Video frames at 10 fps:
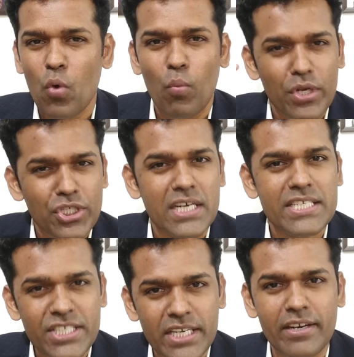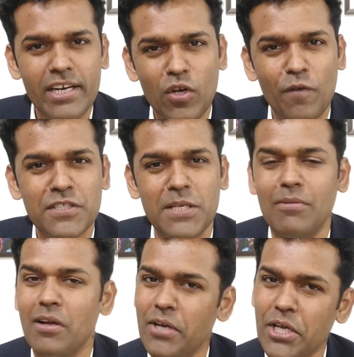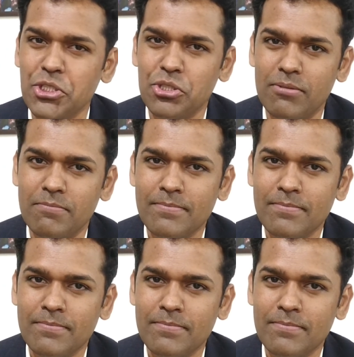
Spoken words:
which are generally of similar nature.